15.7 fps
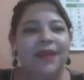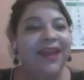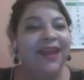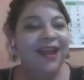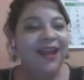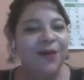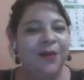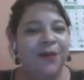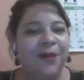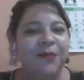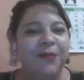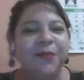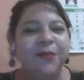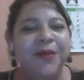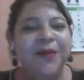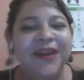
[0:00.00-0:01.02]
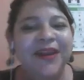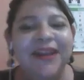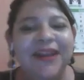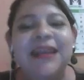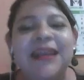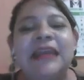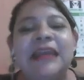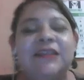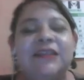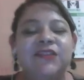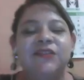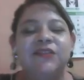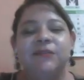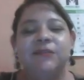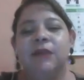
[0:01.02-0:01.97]
Hello everyone.
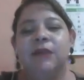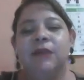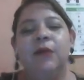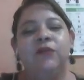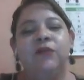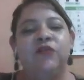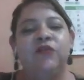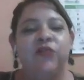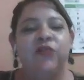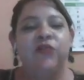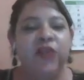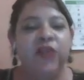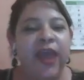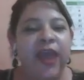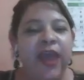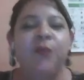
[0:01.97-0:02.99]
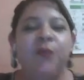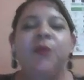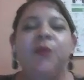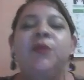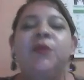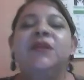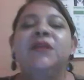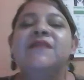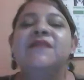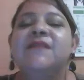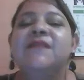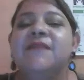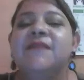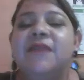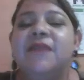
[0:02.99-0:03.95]
Today we're going to
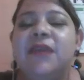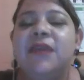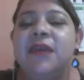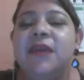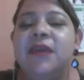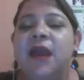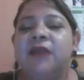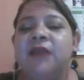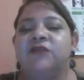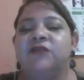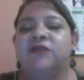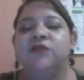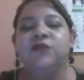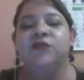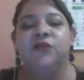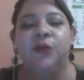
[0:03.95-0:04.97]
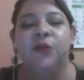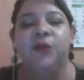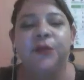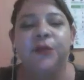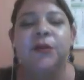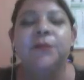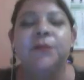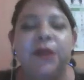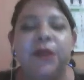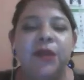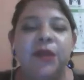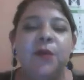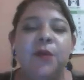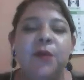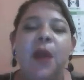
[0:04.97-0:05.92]
see a tutorial
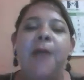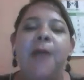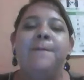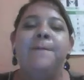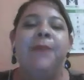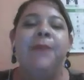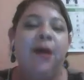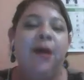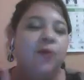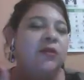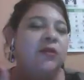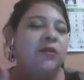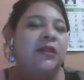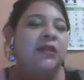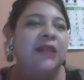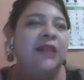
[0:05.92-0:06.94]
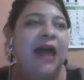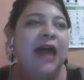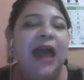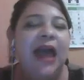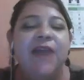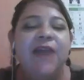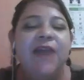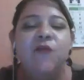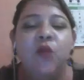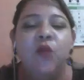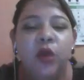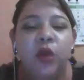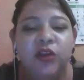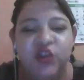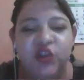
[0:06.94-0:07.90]
video about live
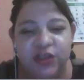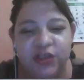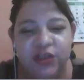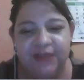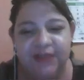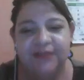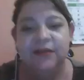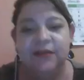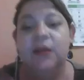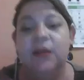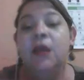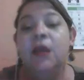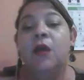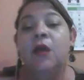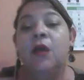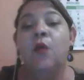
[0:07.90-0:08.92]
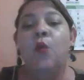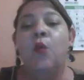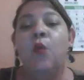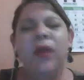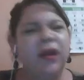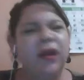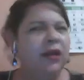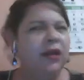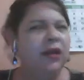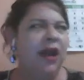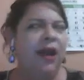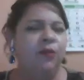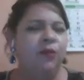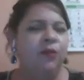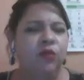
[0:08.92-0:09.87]
worksheets. What are
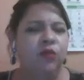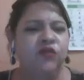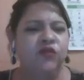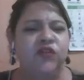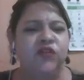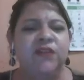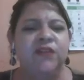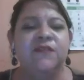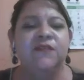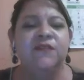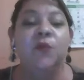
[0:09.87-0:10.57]
live worksheets?